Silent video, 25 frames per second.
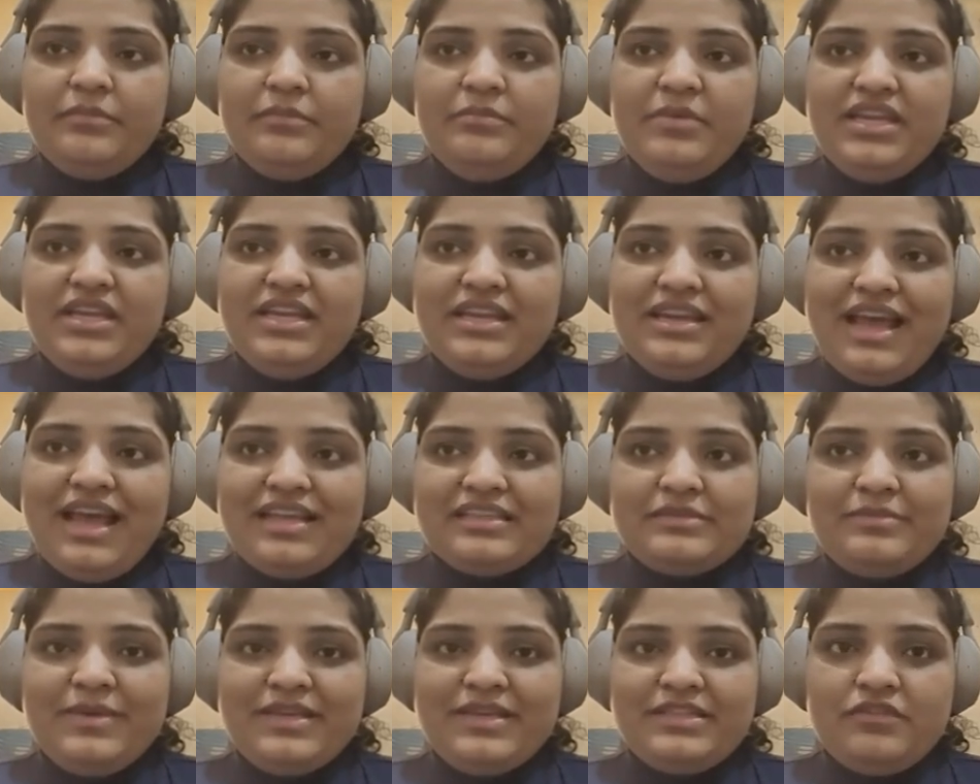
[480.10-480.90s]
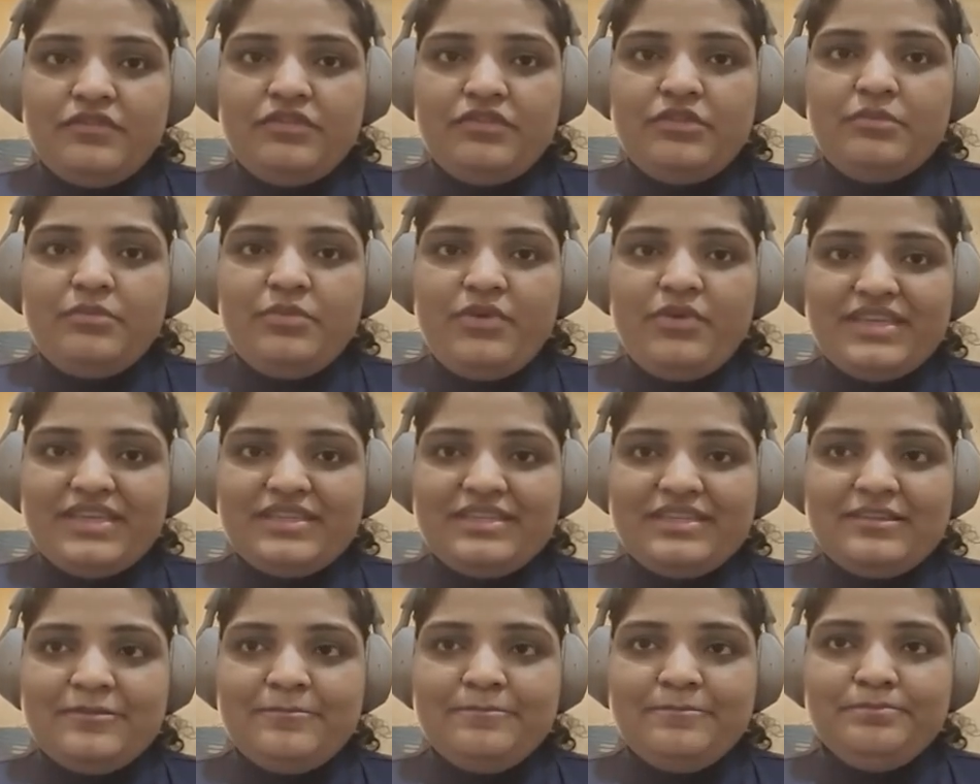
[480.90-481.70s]
the medial aspects of the
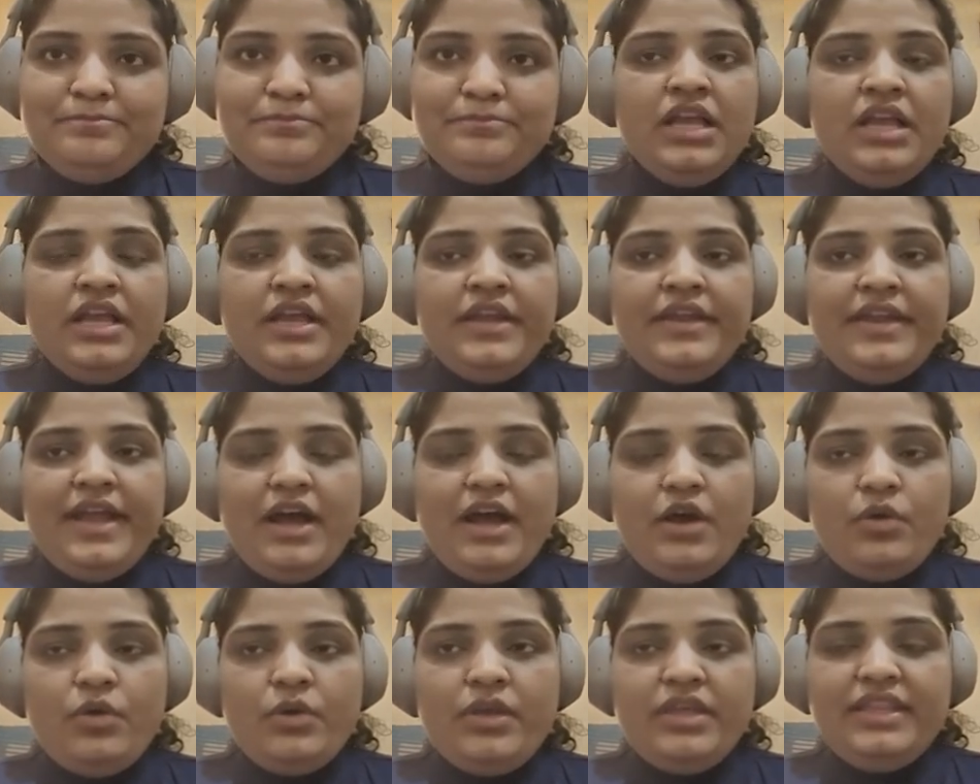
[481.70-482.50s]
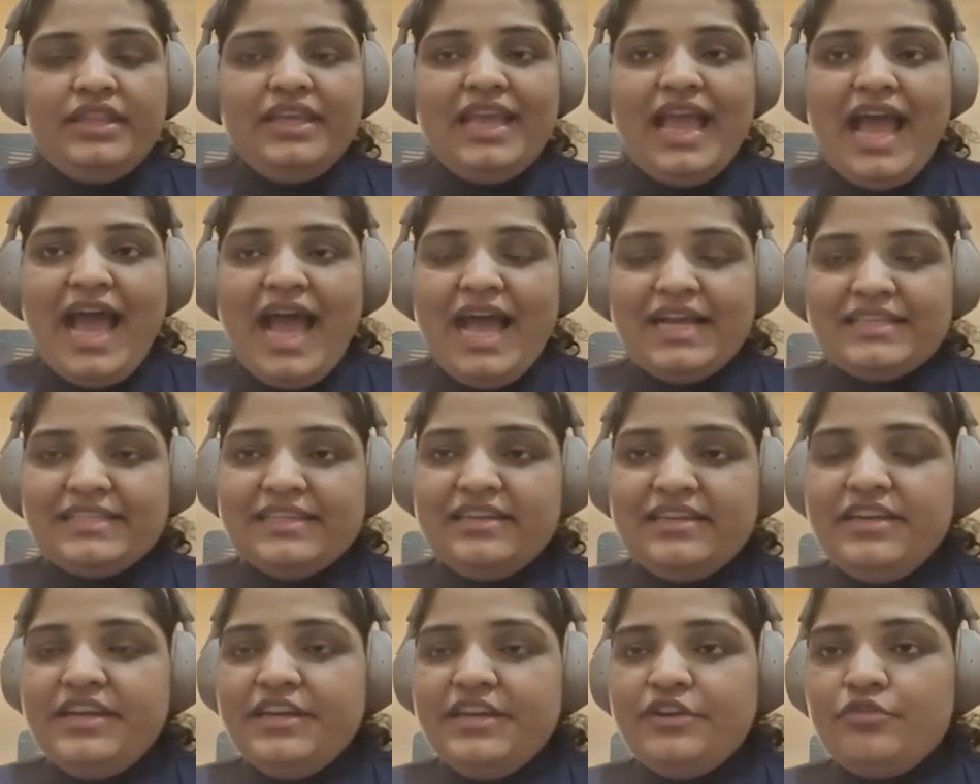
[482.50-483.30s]
breast. Now, the
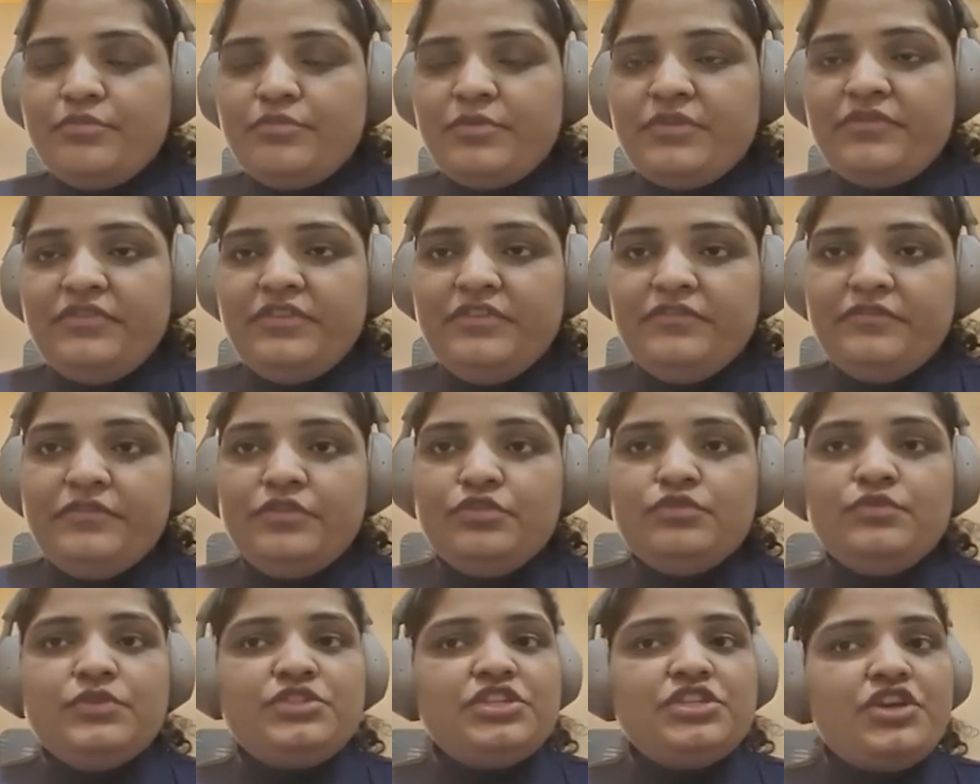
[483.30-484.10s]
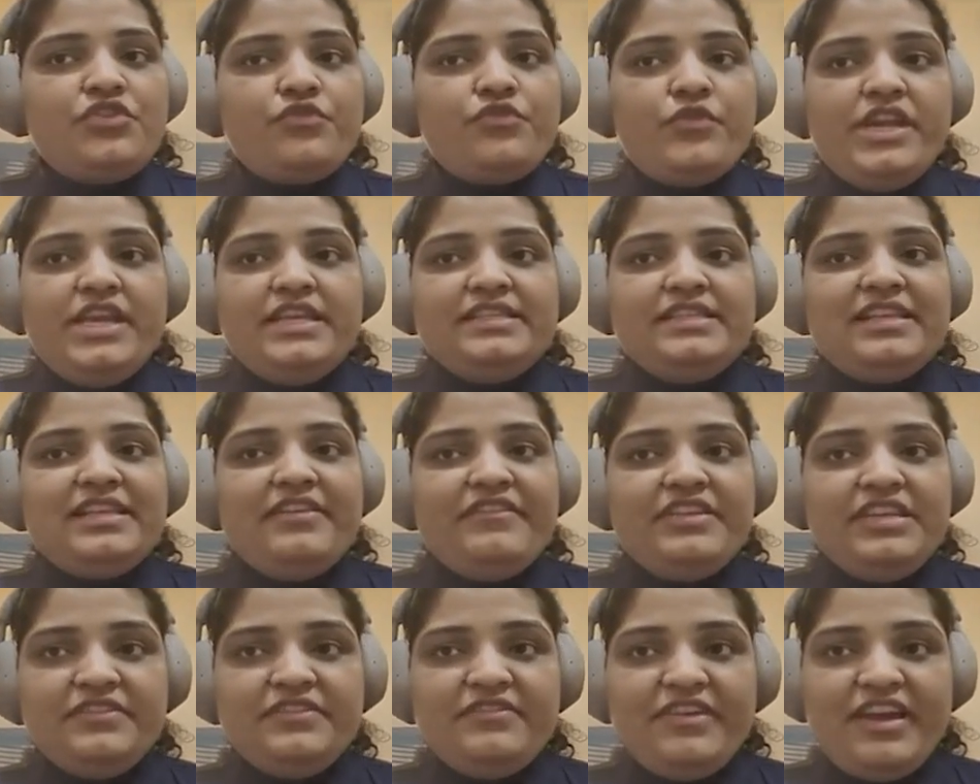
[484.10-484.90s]
axillary group of lymph nodes, which are draining
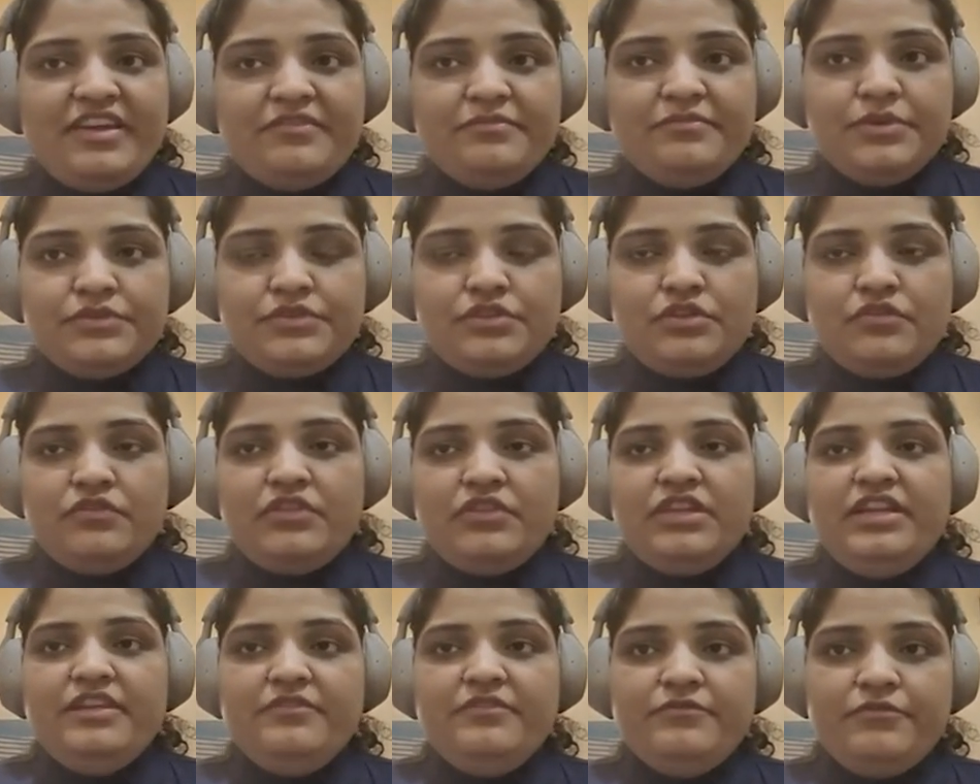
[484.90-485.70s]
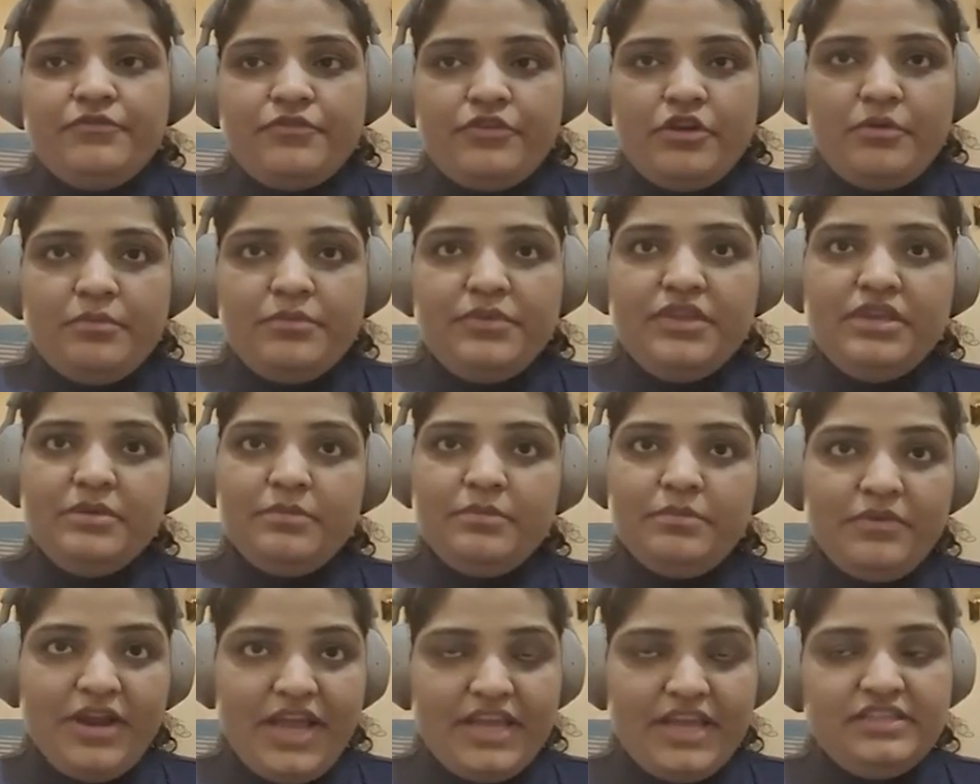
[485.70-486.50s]
75% of the lymph from the
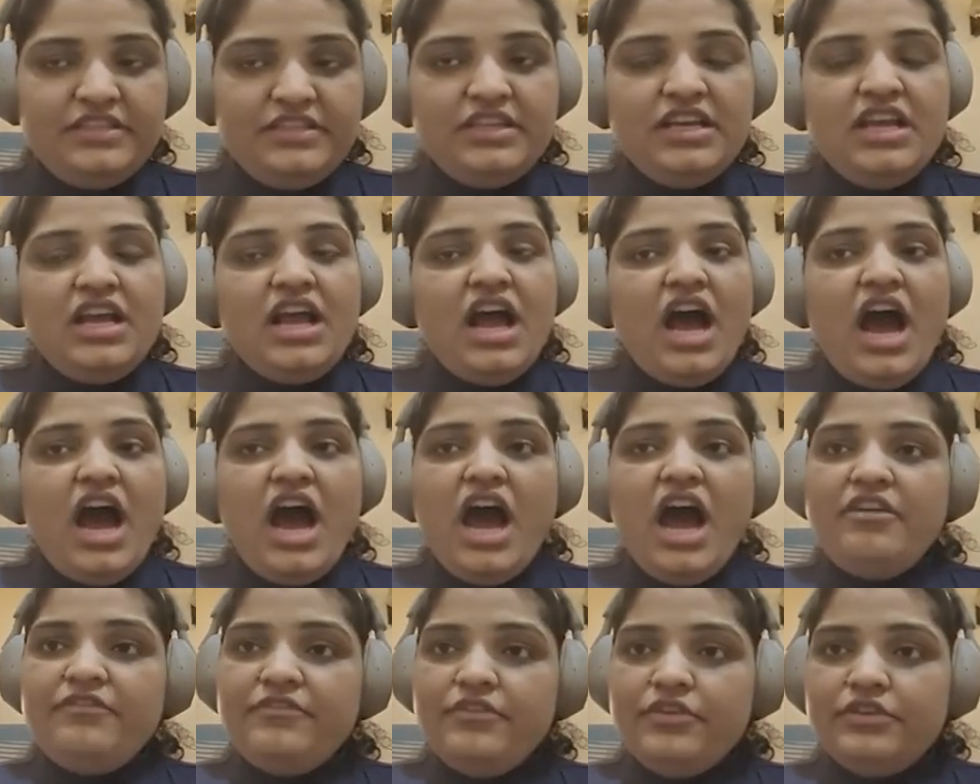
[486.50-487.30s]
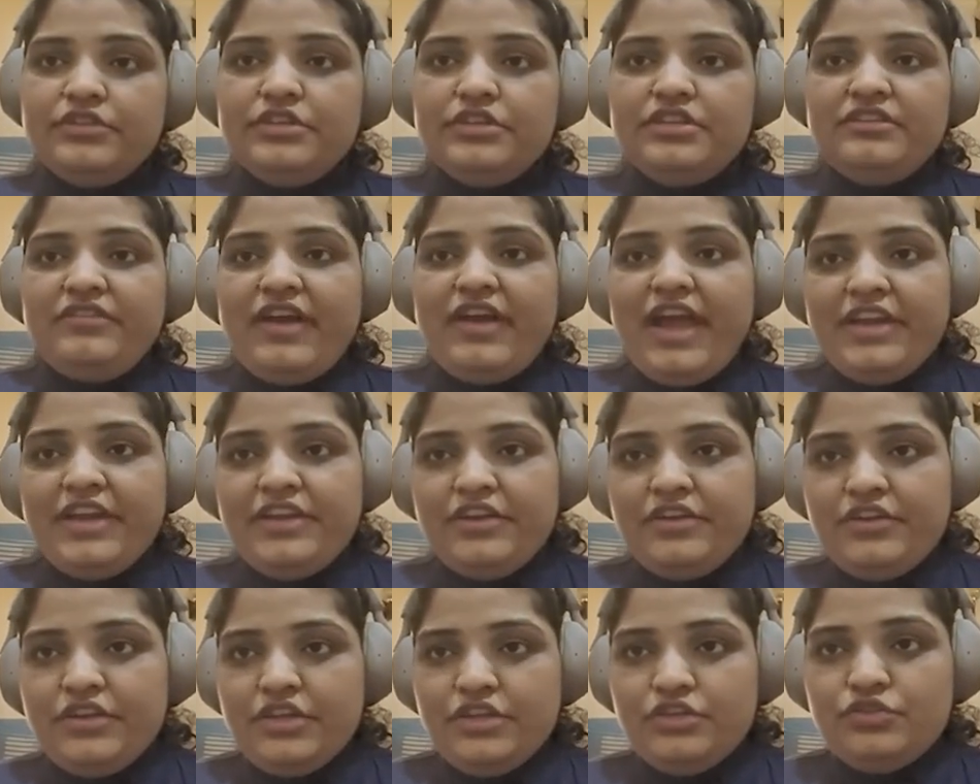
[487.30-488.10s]
breast, are further
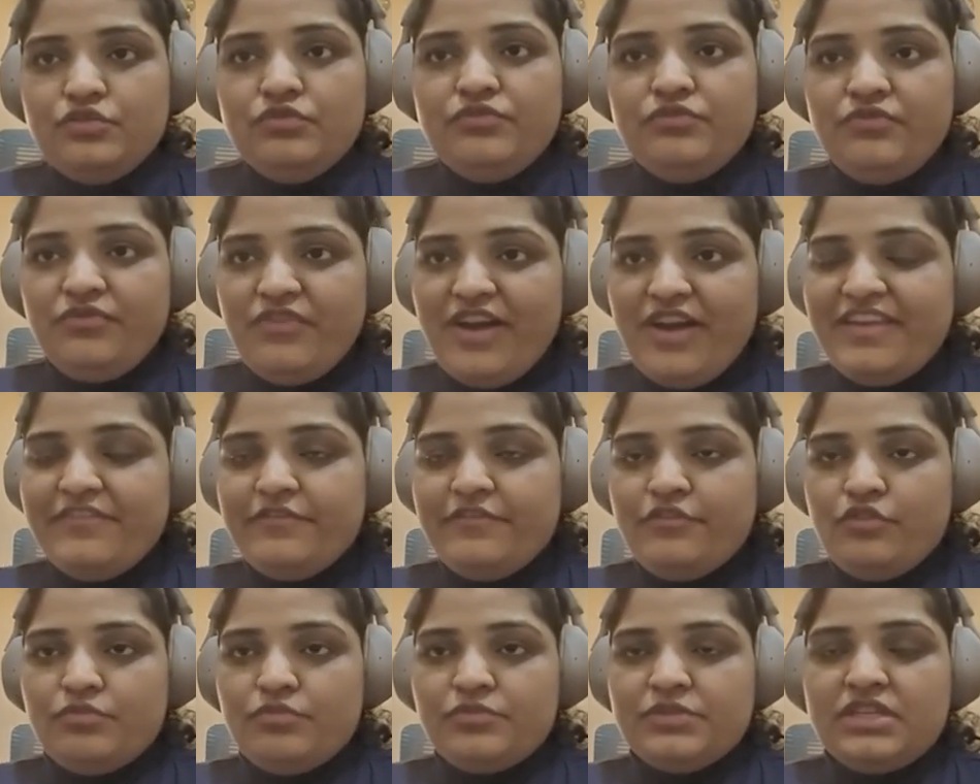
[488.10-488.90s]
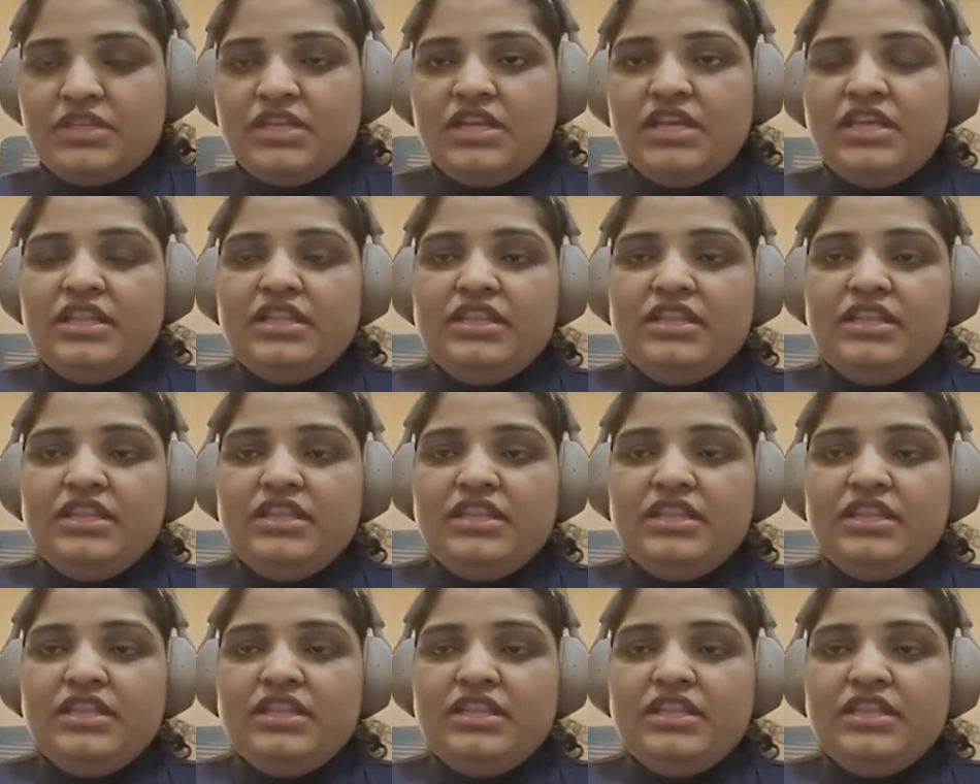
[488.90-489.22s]
divided into 5 groups.